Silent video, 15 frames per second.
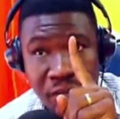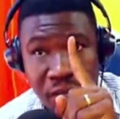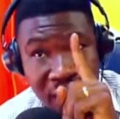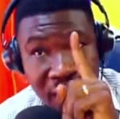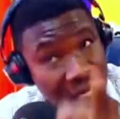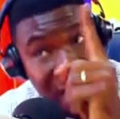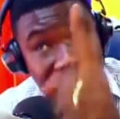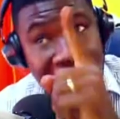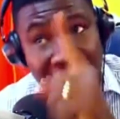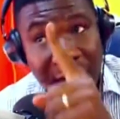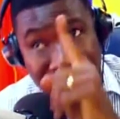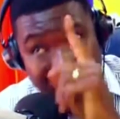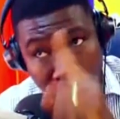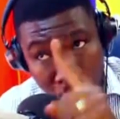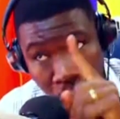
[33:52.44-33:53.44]
It's yin yin
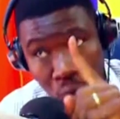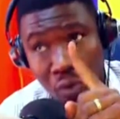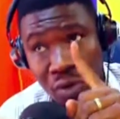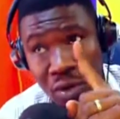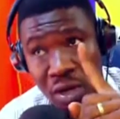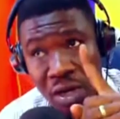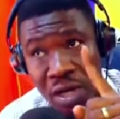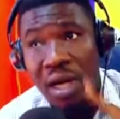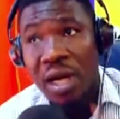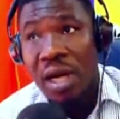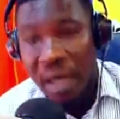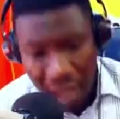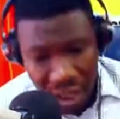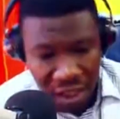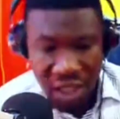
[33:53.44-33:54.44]
a barco.
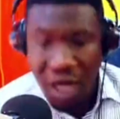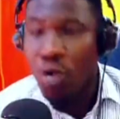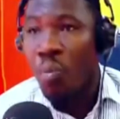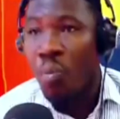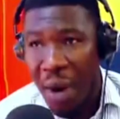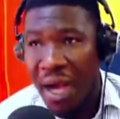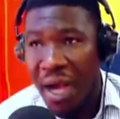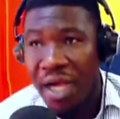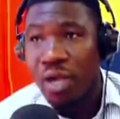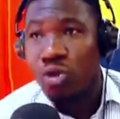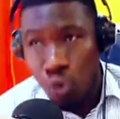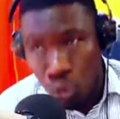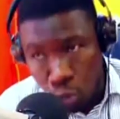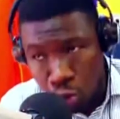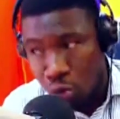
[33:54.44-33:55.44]
A channel pa
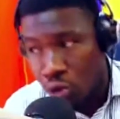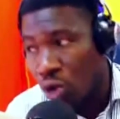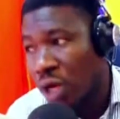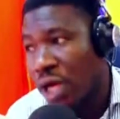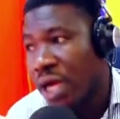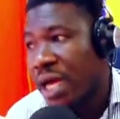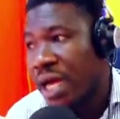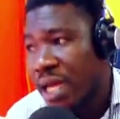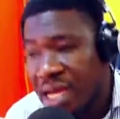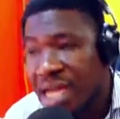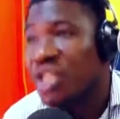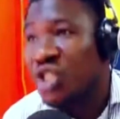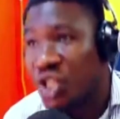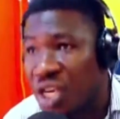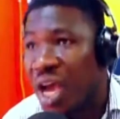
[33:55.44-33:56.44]
8 o'clock.
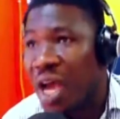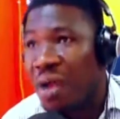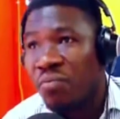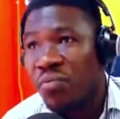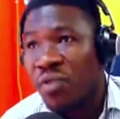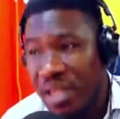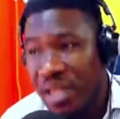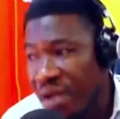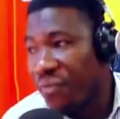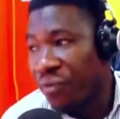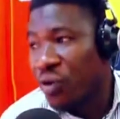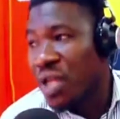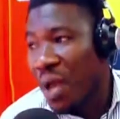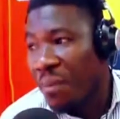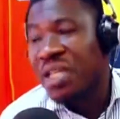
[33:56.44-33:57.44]
Yin shia, yin
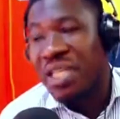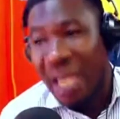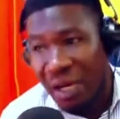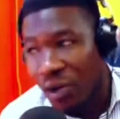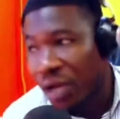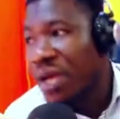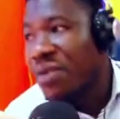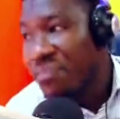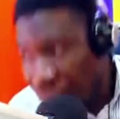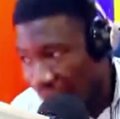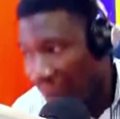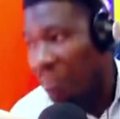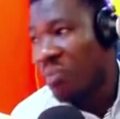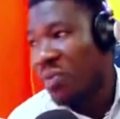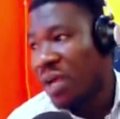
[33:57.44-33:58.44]
fool yin yin yin
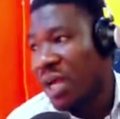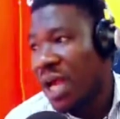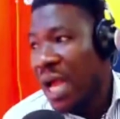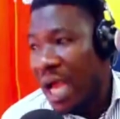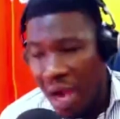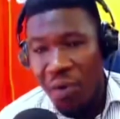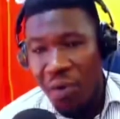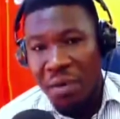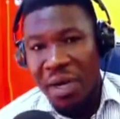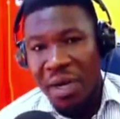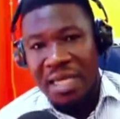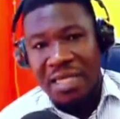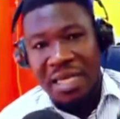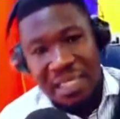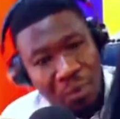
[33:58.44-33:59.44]
jump. And rather,
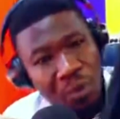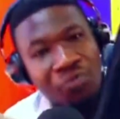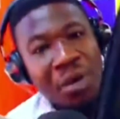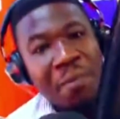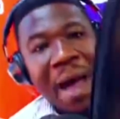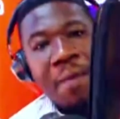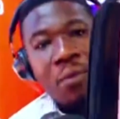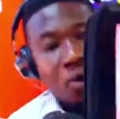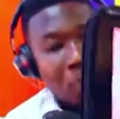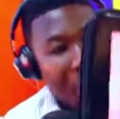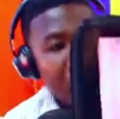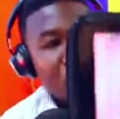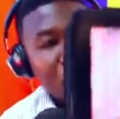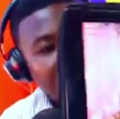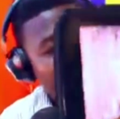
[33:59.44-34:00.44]
my cousin, to move your Bible, the
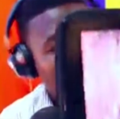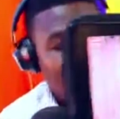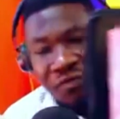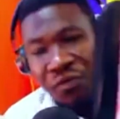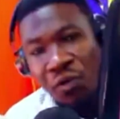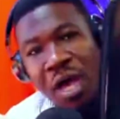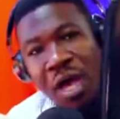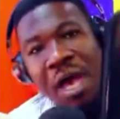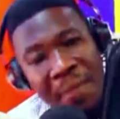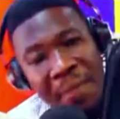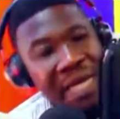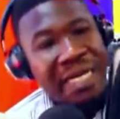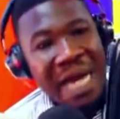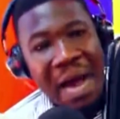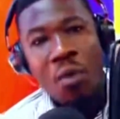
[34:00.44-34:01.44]
Bible in your sofa,
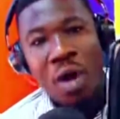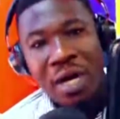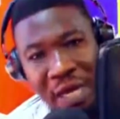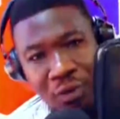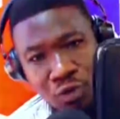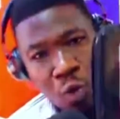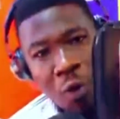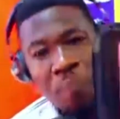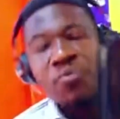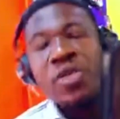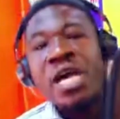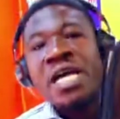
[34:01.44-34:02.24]
many come on your tour.